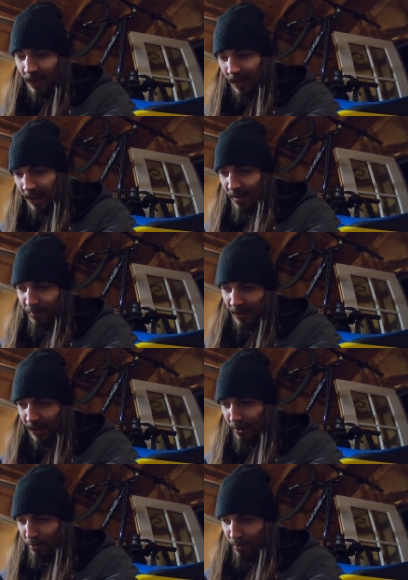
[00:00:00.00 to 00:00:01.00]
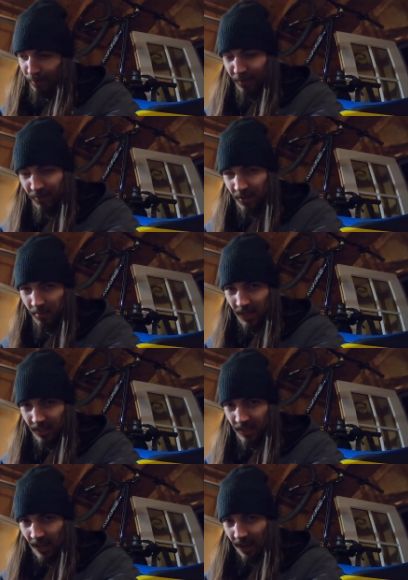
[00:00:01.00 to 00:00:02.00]
a half an hour, 15
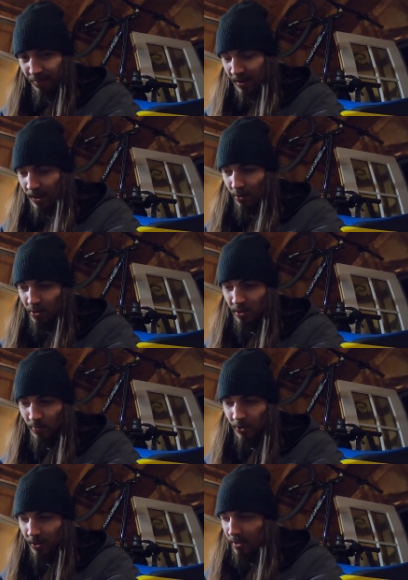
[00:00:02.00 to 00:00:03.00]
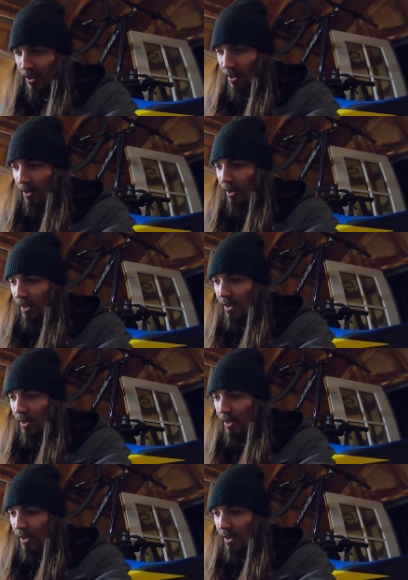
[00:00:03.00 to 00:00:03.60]
minutes to half an hour, somewhere in there.